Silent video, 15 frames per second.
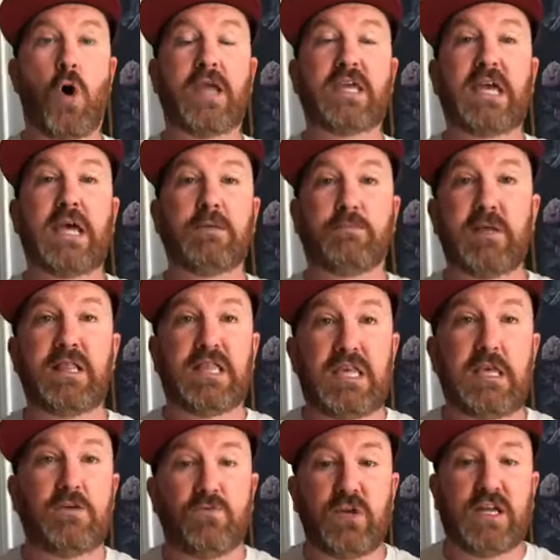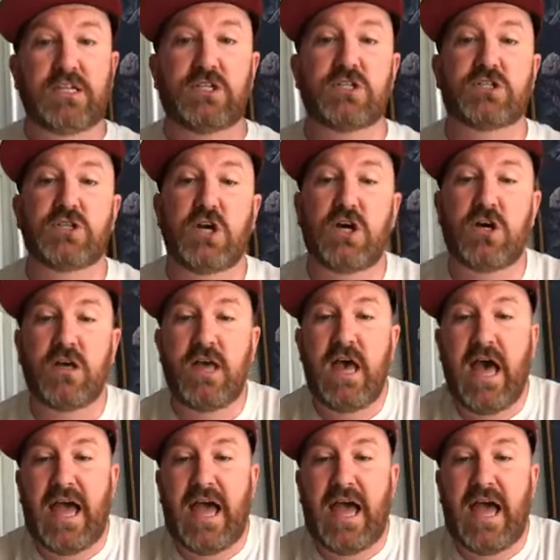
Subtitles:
I can't believe what I just saw.